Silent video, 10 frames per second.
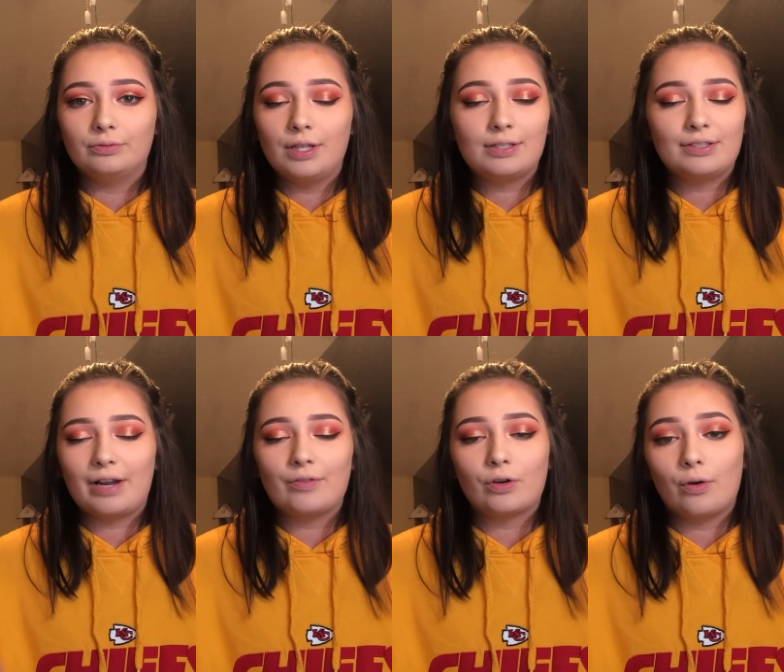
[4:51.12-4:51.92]
it's
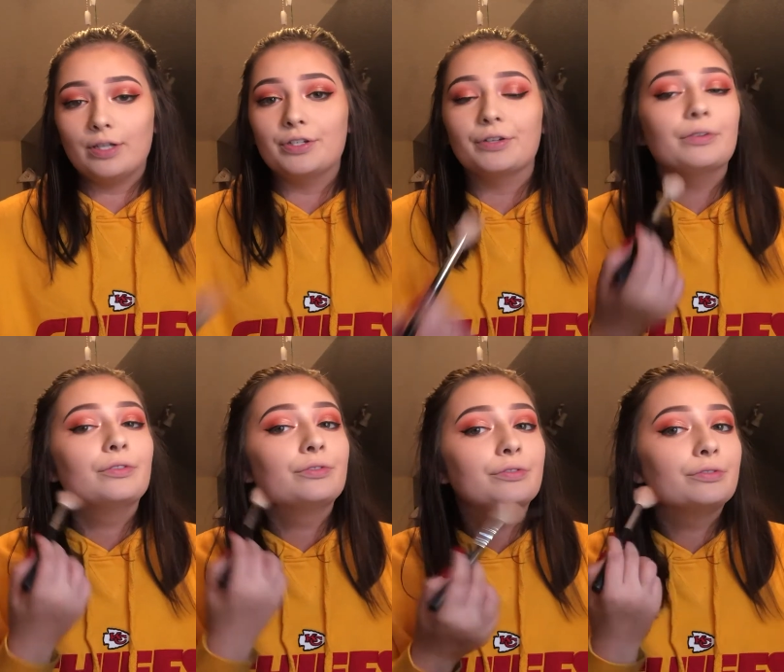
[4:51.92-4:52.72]
never going to.
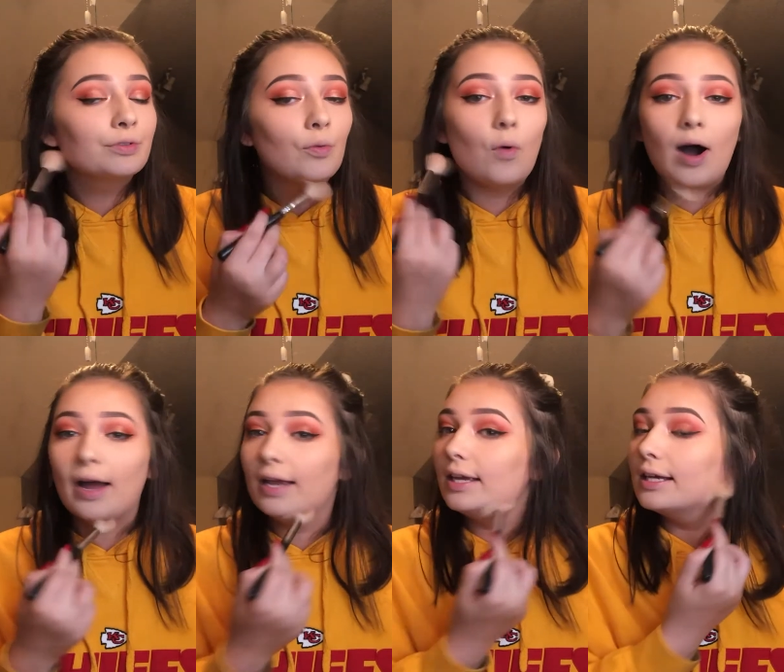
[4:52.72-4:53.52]

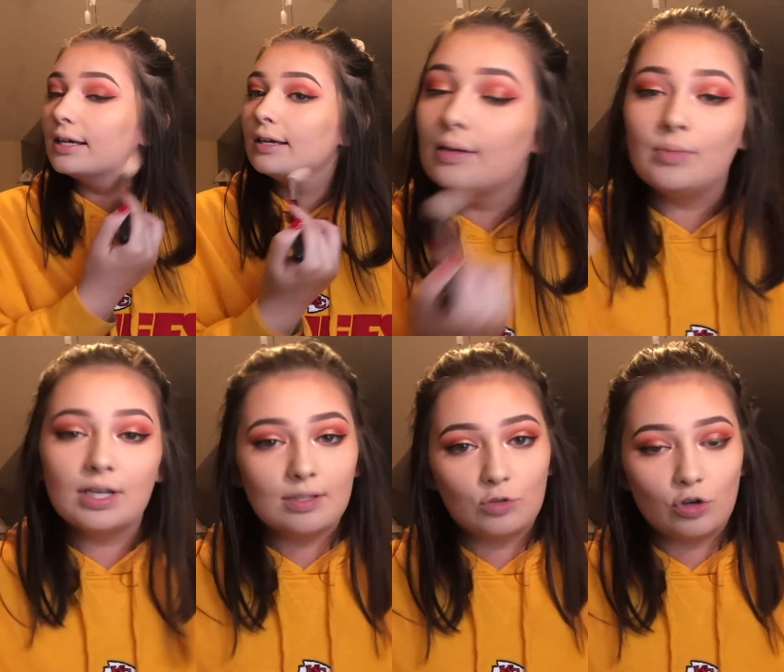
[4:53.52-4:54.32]
Why?
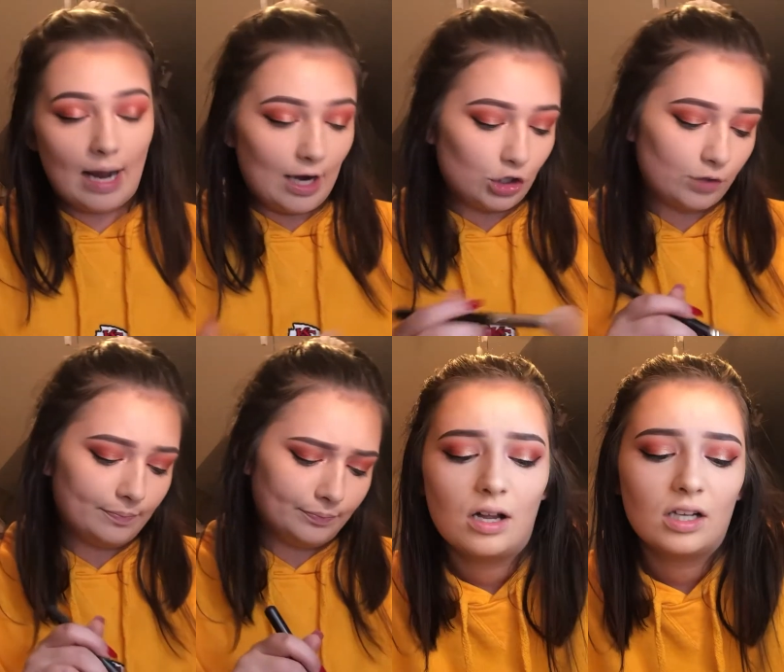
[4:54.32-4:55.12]
Because I'm trash.
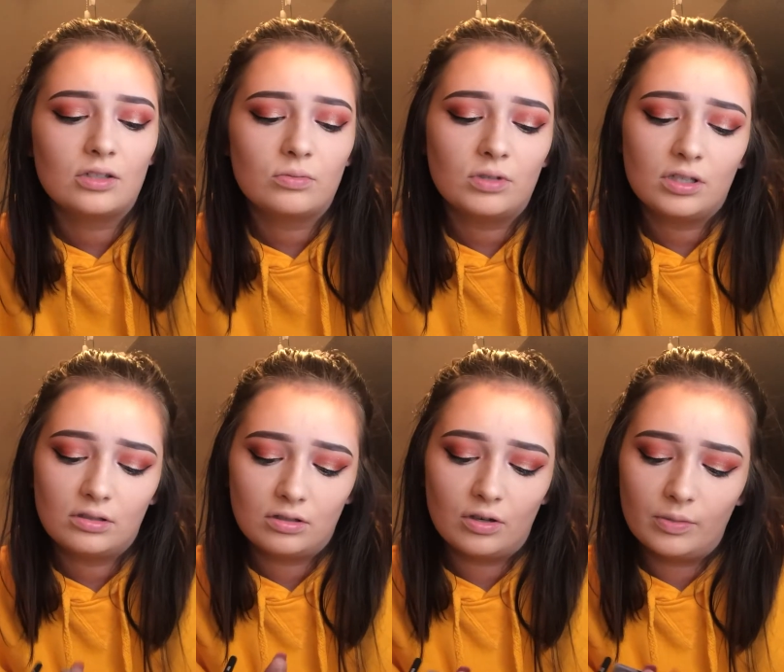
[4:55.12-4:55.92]
I just want
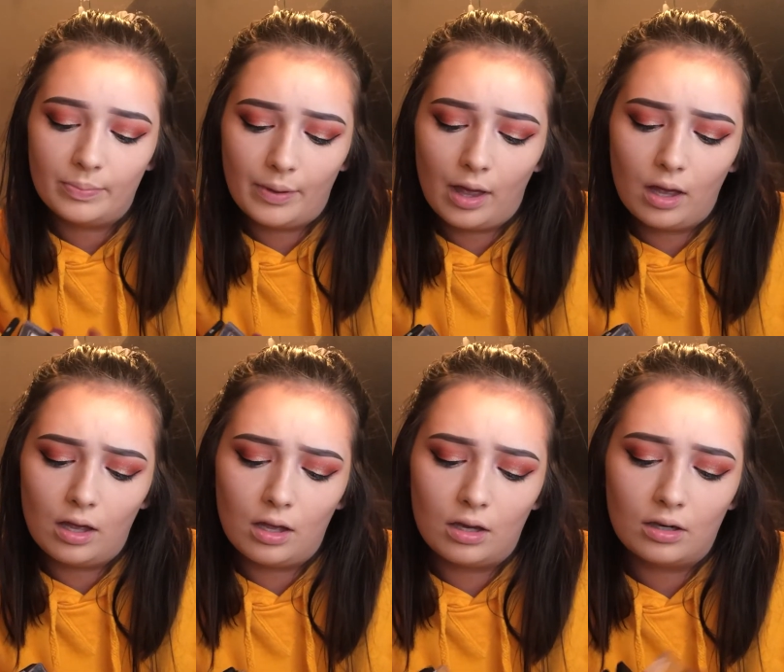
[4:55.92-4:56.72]
to go to
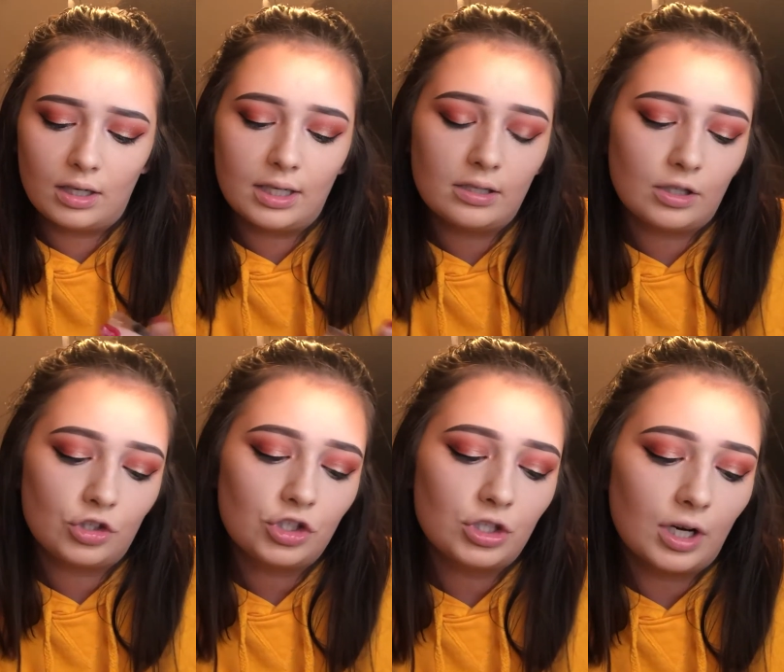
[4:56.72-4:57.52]
bed. I need to take a
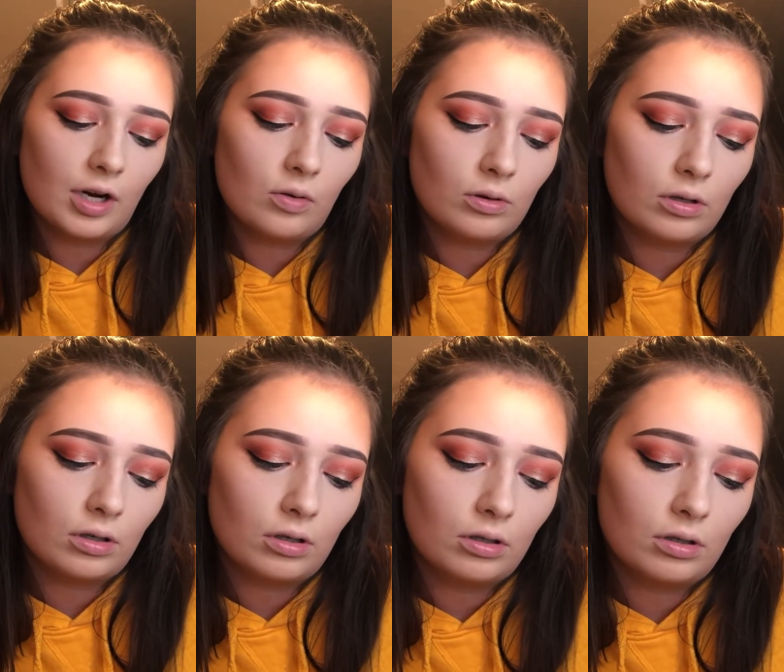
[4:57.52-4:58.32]

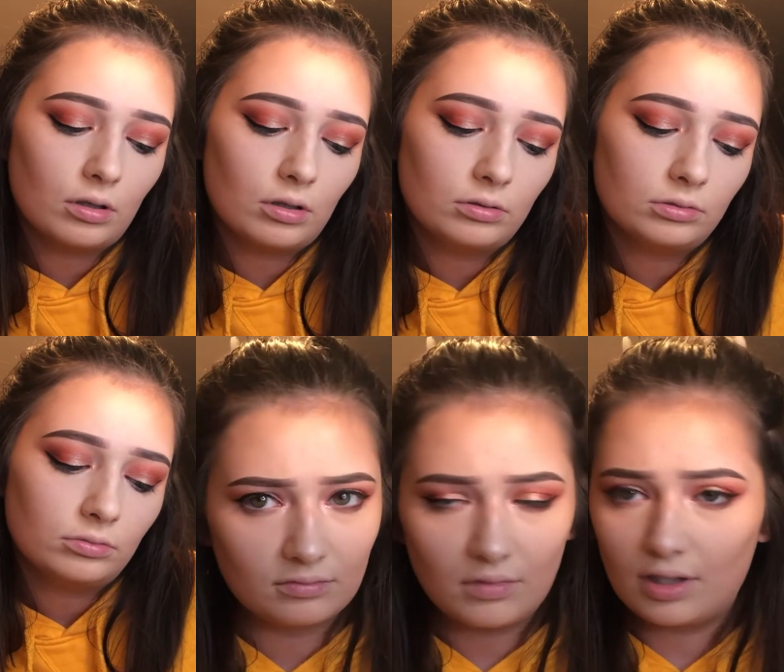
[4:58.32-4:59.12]
shower.
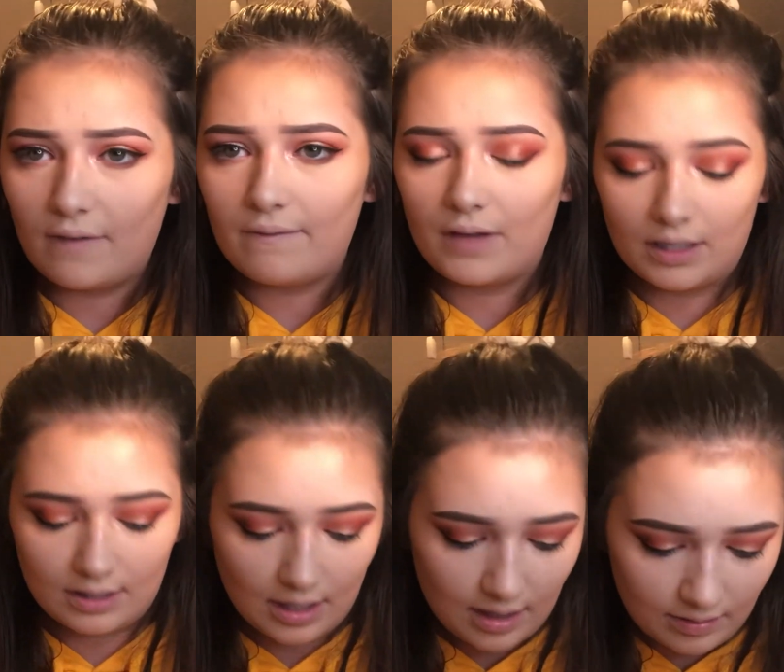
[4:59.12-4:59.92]
What the fuck
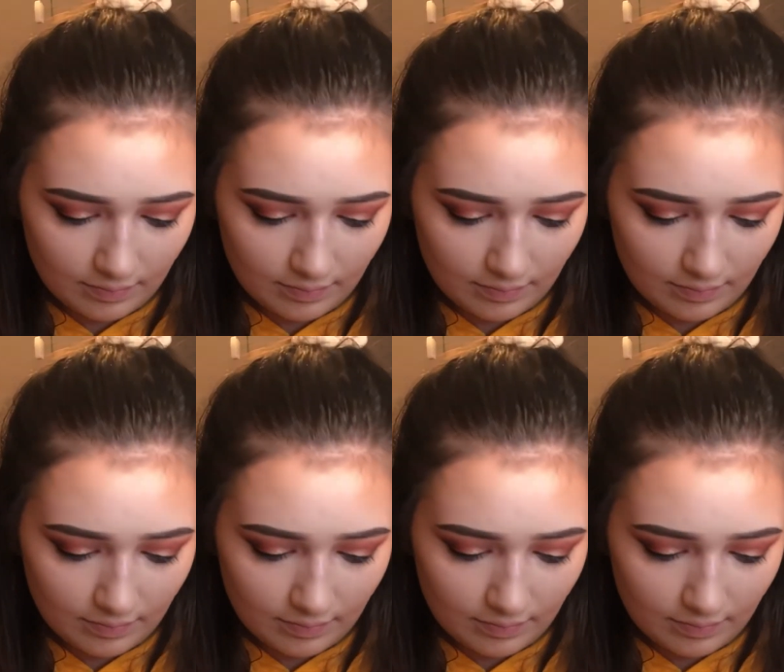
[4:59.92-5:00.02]
is that?